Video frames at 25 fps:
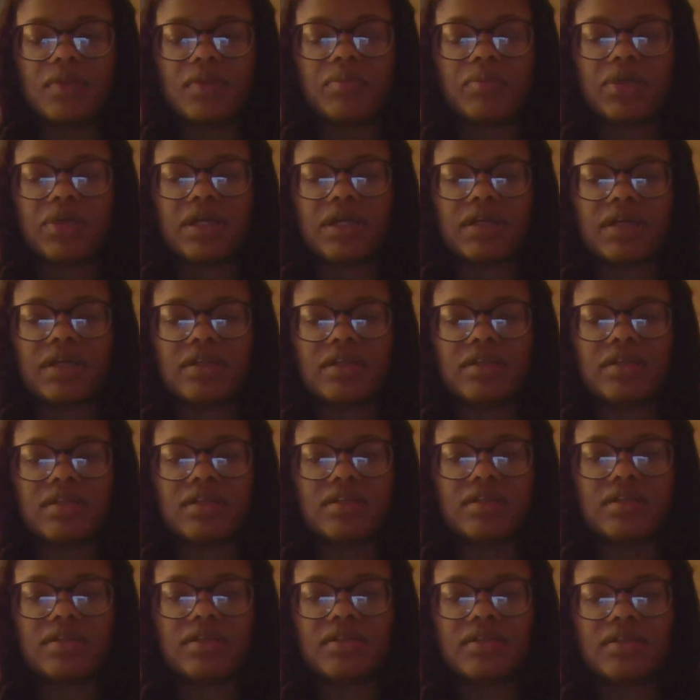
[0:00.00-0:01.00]
but
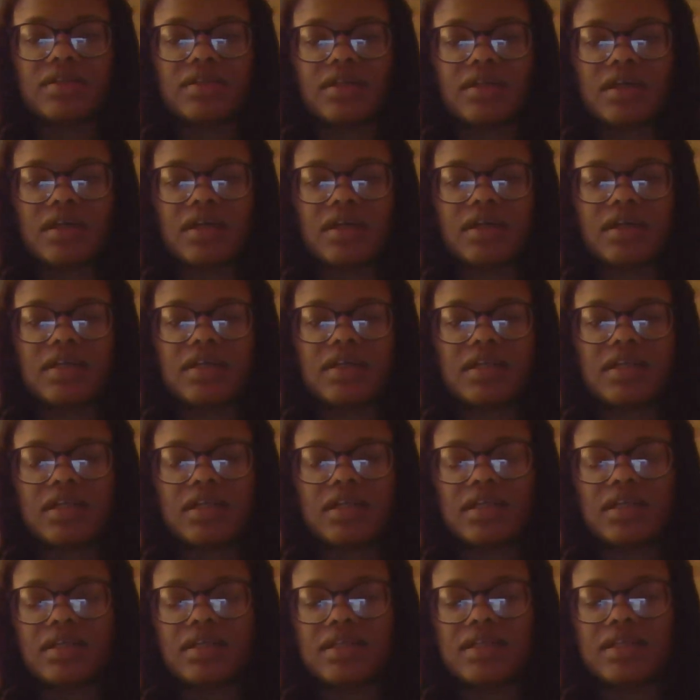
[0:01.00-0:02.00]
Uh,
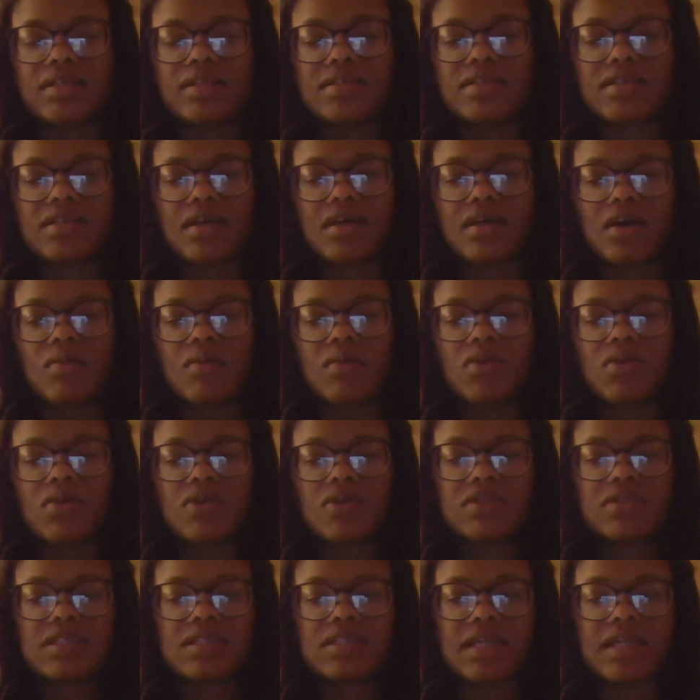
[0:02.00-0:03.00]
it, it's
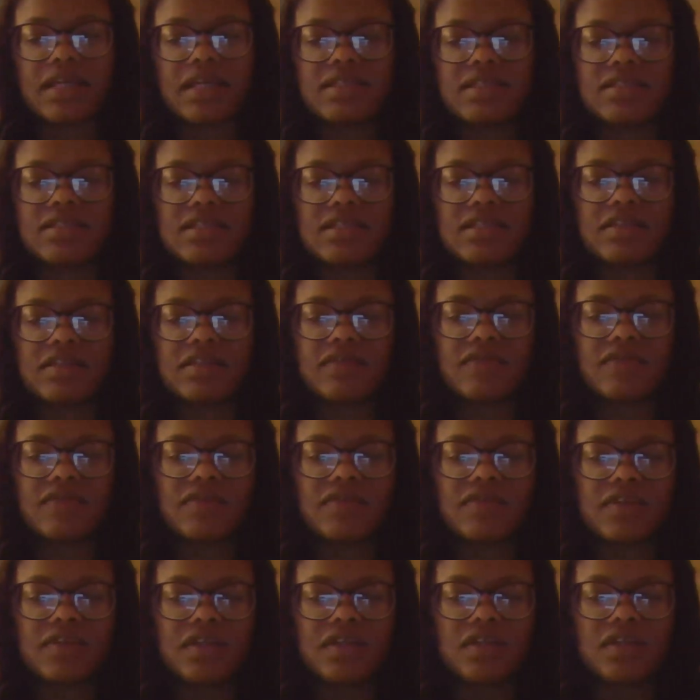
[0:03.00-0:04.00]
almost as if,
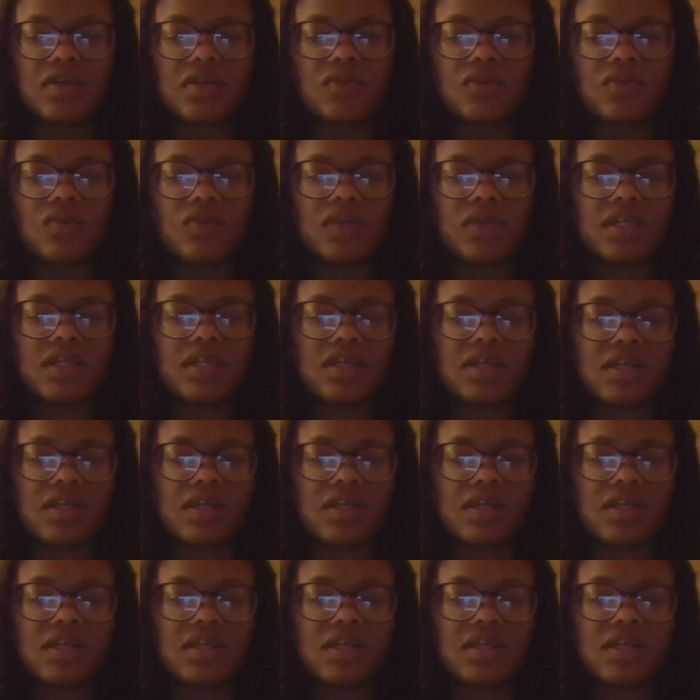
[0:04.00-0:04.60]
when it